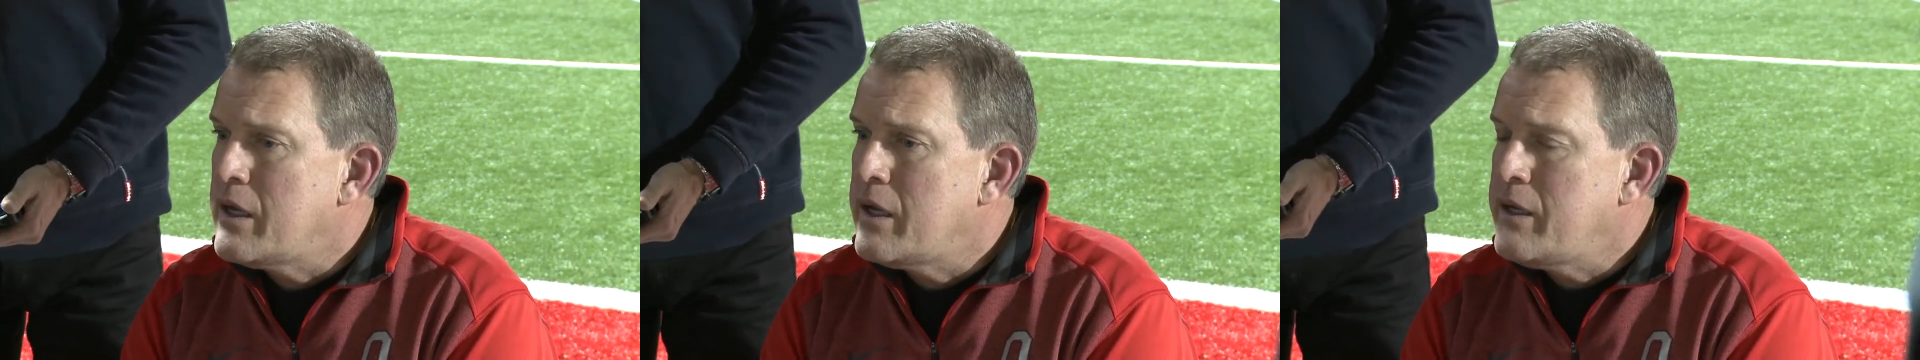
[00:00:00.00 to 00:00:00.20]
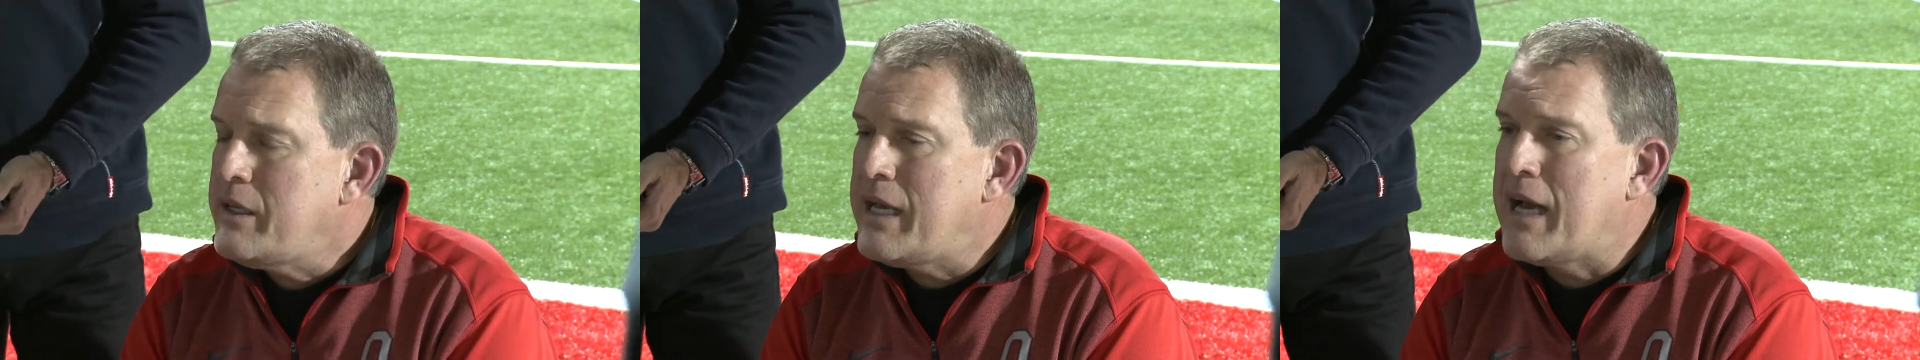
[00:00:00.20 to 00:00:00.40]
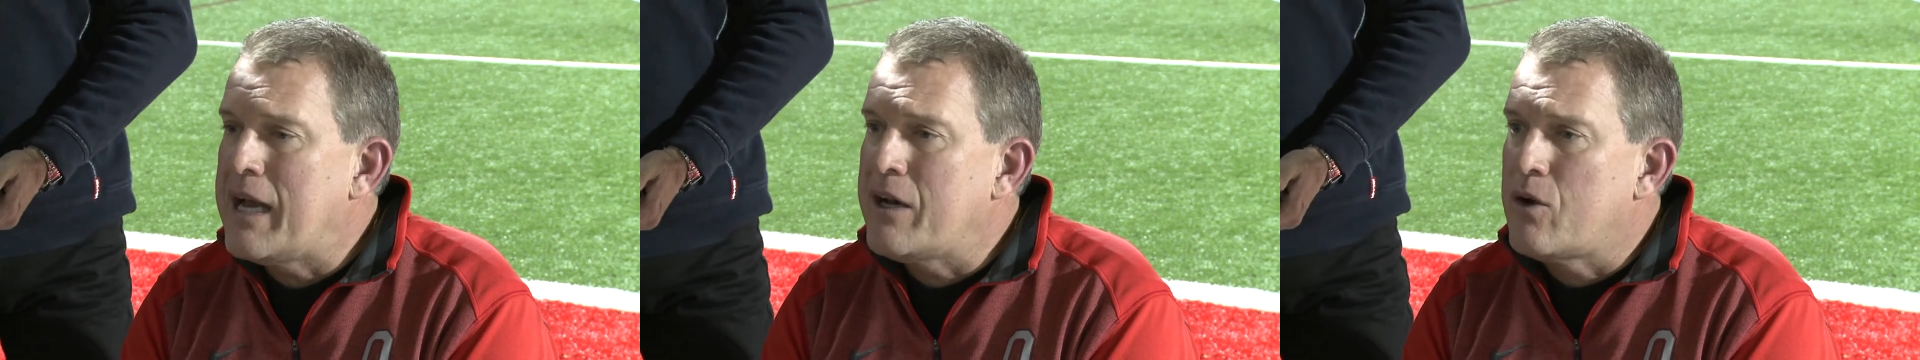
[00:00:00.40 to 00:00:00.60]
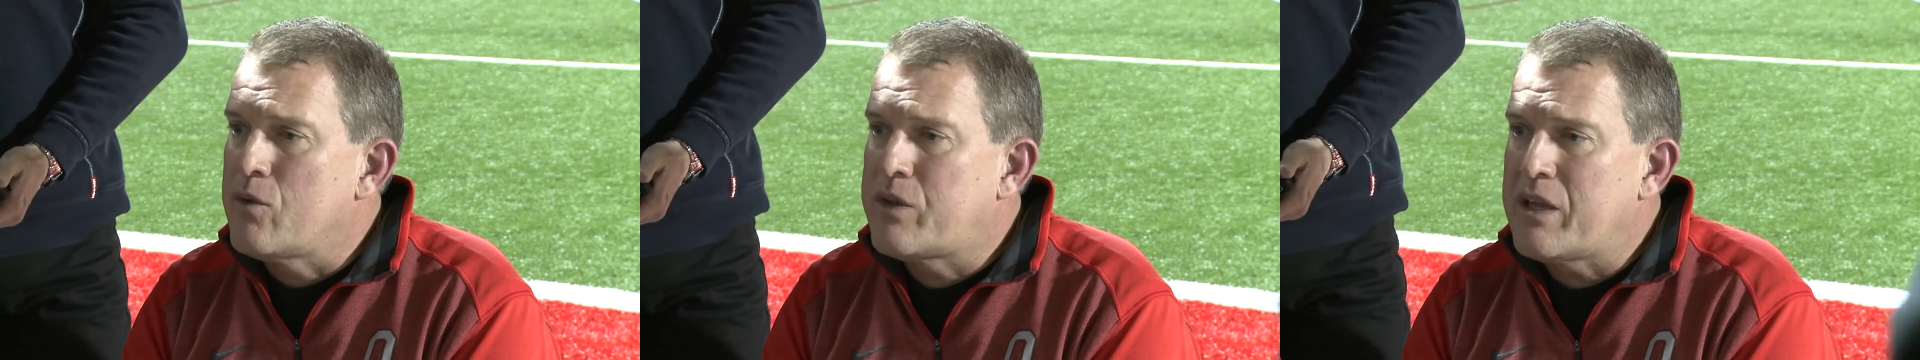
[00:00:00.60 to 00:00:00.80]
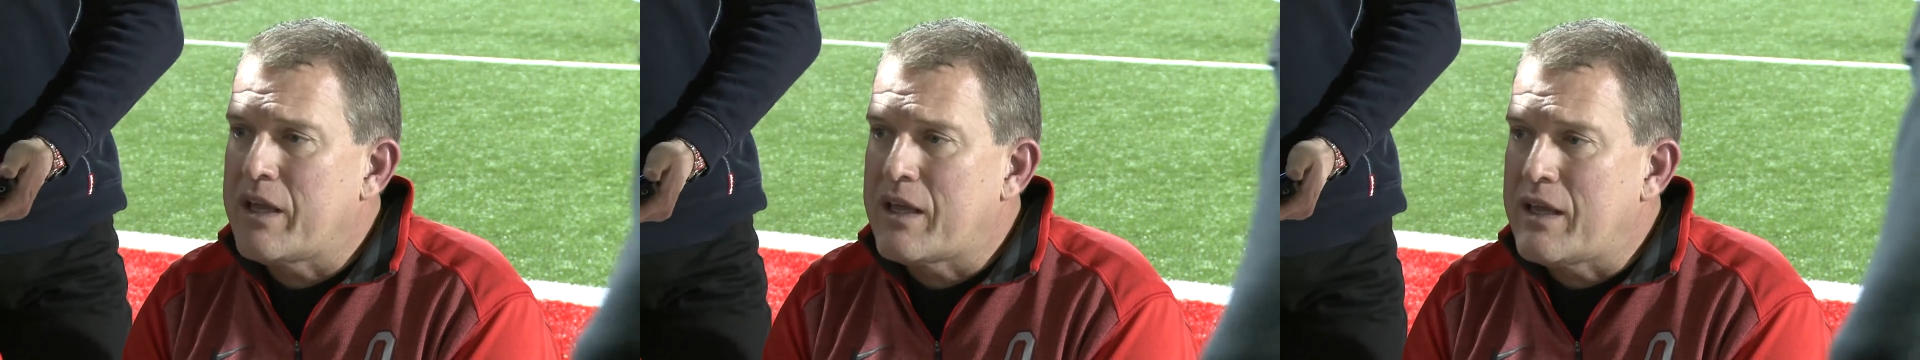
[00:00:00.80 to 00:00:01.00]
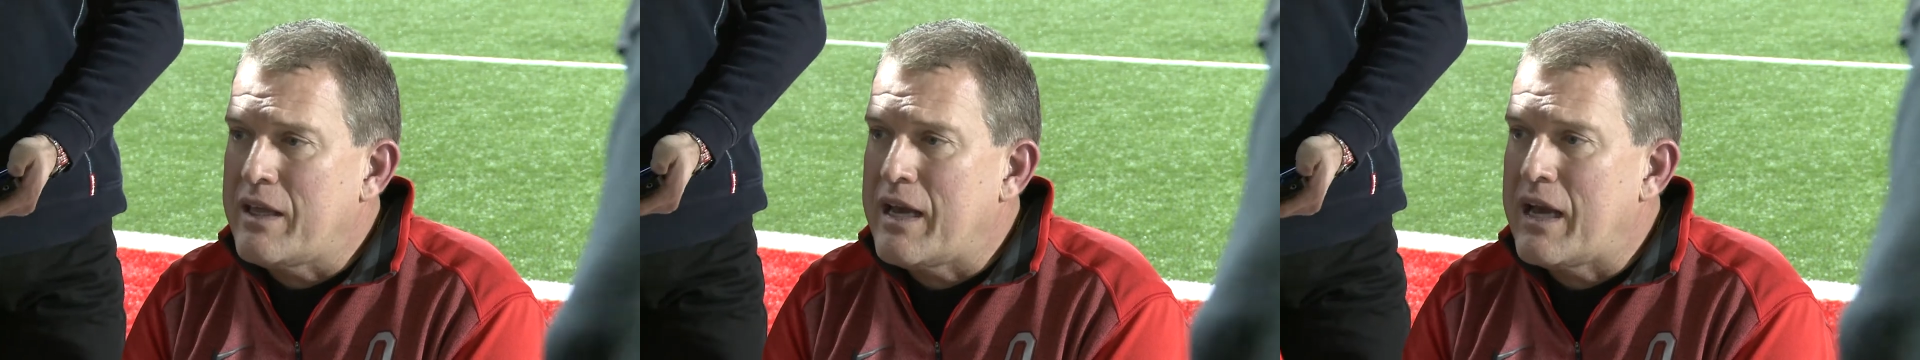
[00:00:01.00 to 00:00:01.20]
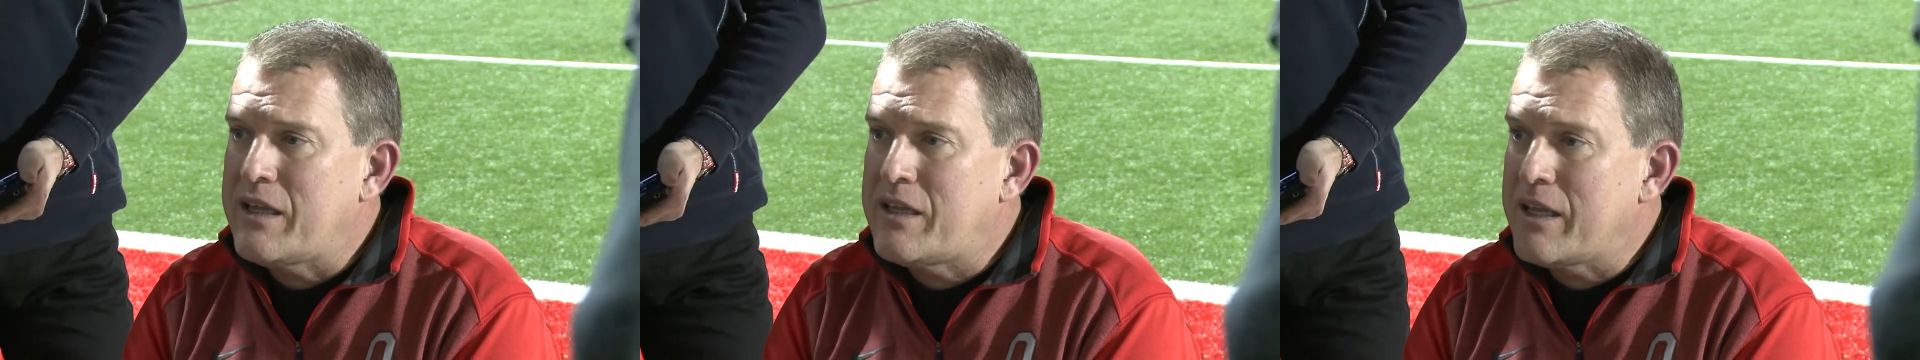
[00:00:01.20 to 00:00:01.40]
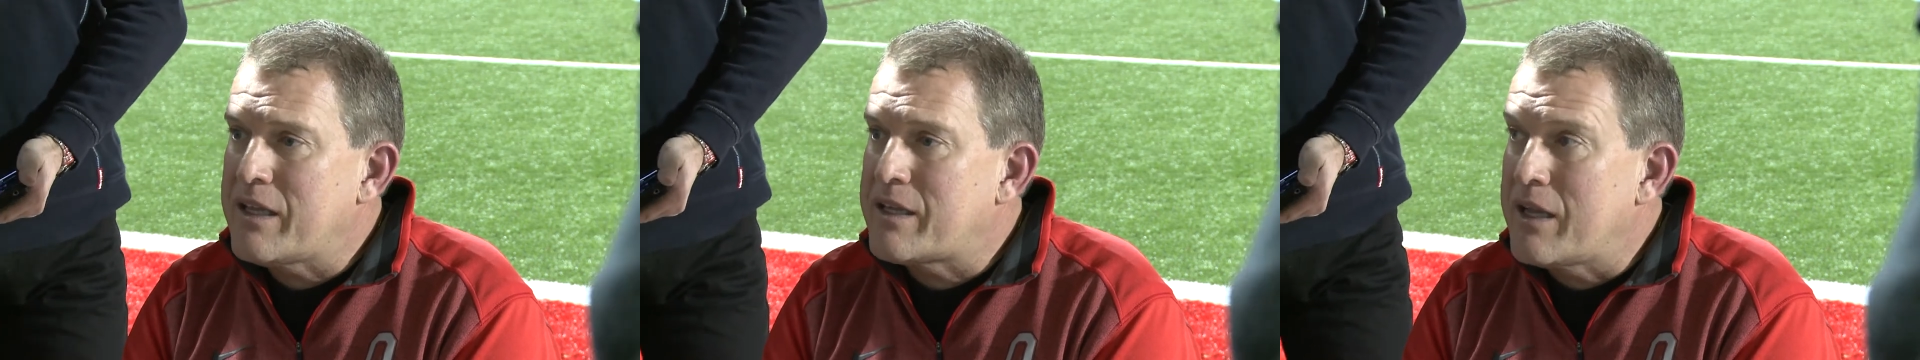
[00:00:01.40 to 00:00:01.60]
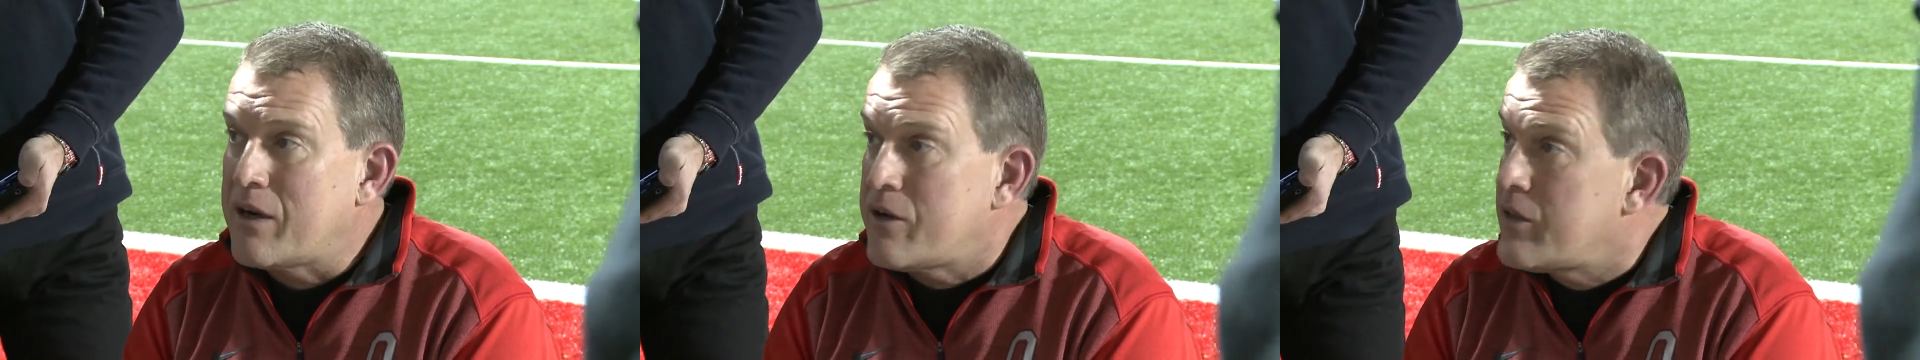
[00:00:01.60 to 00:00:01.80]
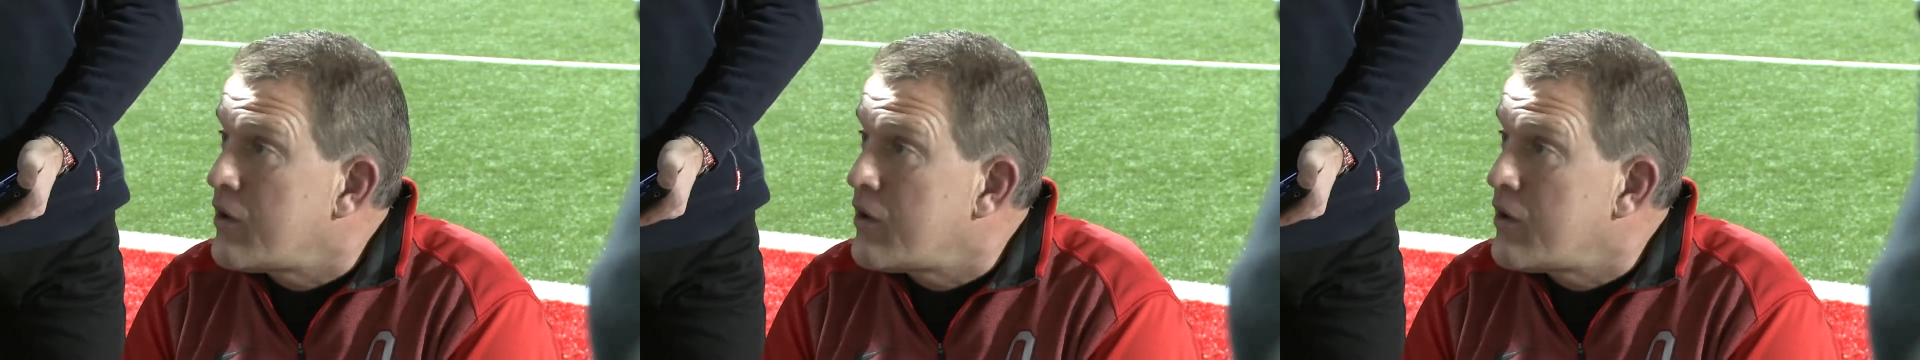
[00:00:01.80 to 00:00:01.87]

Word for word: Yeah, I don't think. Yeah, I think there